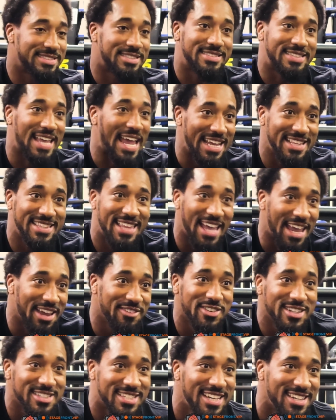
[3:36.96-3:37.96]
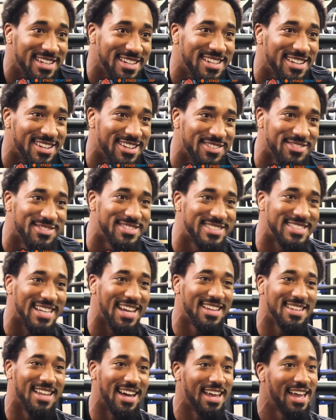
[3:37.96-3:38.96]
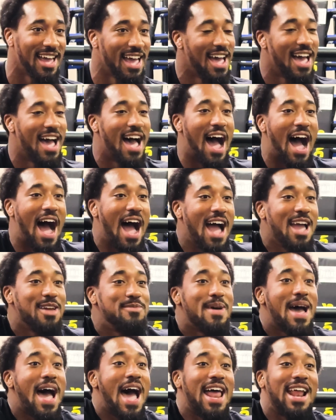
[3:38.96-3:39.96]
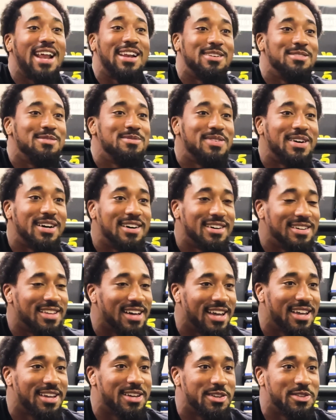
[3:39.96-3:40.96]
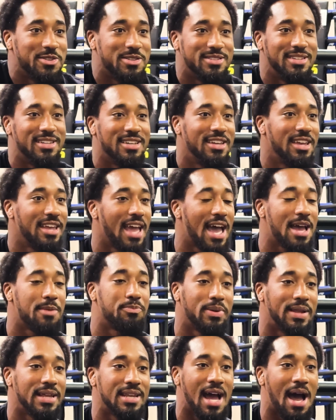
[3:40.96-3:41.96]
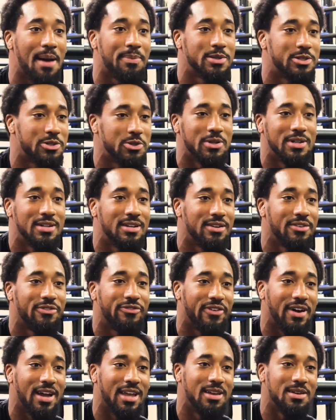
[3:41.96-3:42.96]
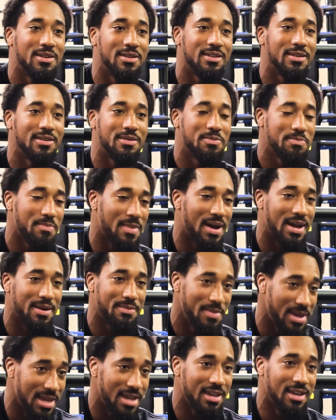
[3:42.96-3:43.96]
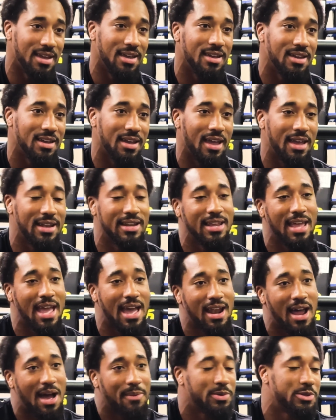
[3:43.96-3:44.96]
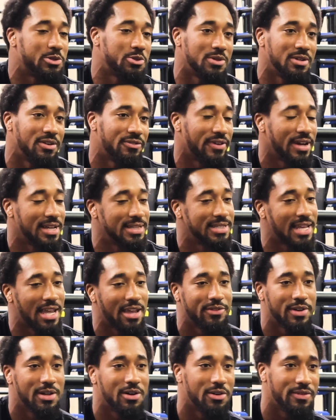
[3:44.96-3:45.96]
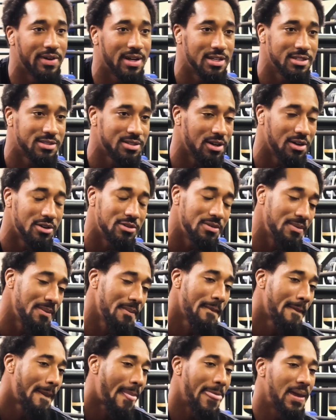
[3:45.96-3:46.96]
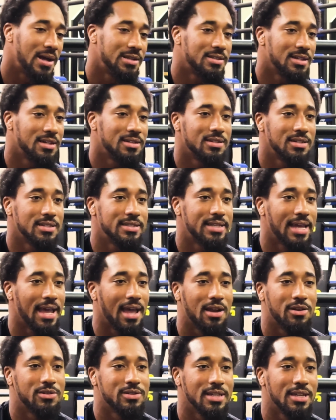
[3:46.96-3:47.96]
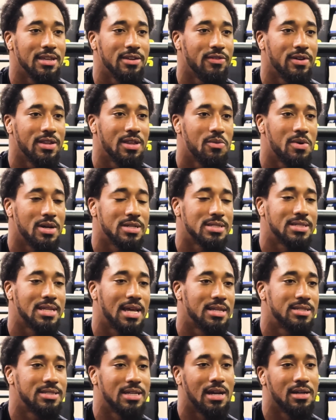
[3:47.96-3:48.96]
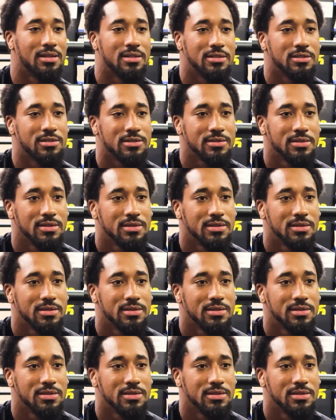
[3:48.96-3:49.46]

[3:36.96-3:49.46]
Tank Davis. You know what I'm saying? Like, I ain't mad at him, but like, he had plenty of opportunity to fight me, and he had opportunity to fight David already. So at the end of the day, I don't think he really wants that challenge.